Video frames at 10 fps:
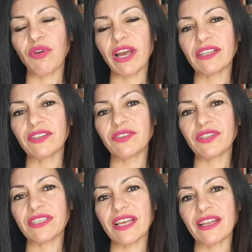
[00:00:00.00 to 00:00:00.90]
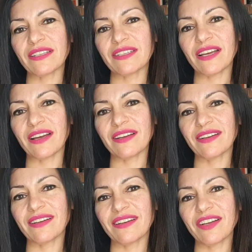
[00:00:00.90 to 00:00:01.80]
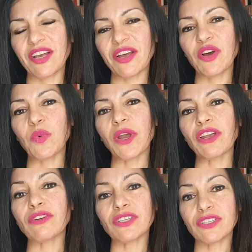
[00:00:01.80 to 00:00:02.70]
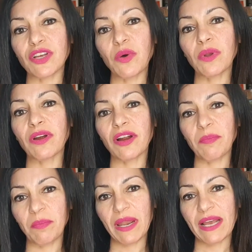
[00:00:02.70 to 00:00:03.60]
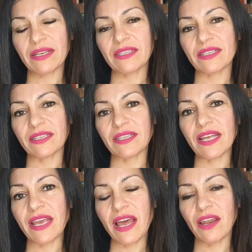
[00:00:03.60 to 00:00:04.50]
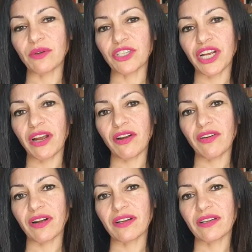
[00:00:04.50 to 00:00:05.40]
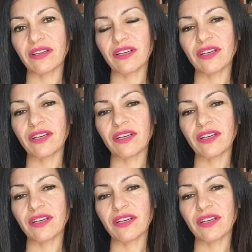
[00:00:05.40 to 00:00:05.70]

right into the center, where your solar plexus, the yellow chakra,